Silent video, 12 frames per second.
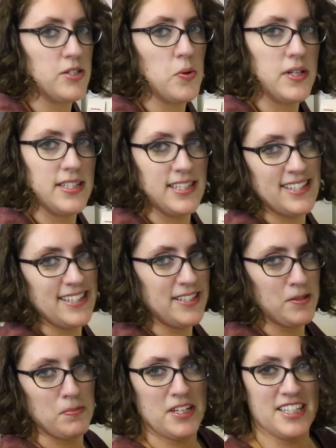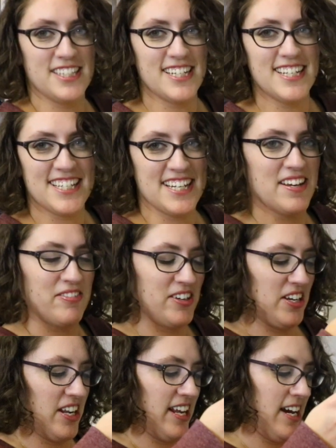26 minutes. It's never
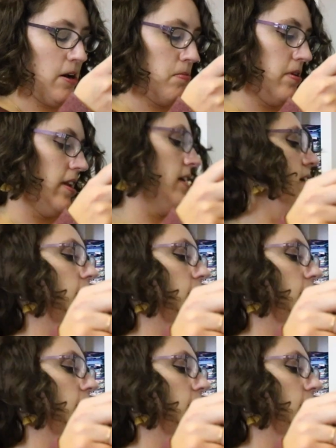gonna happen.